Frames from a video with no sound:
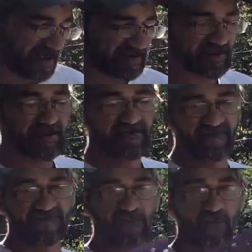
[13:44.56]
that's like
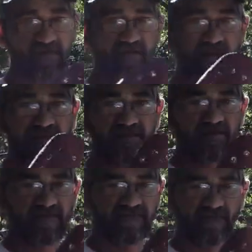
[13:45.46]
40 grit,
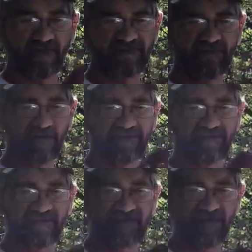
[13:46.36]
40,
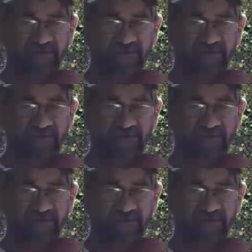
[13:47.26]
50,